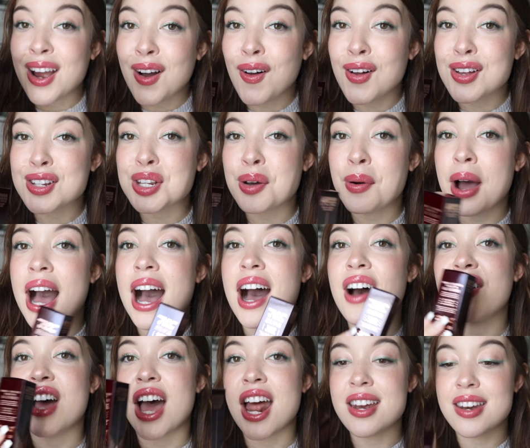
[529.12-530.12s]
also
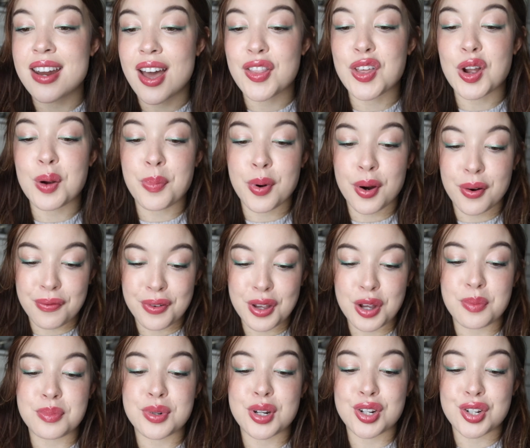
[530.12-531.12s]
have another
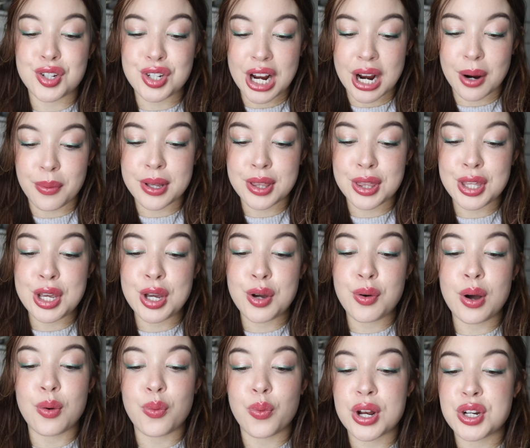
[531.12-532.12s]
perfume to share with
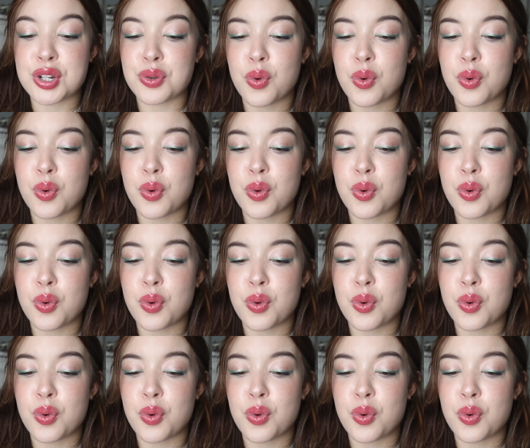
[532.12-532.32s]
you, which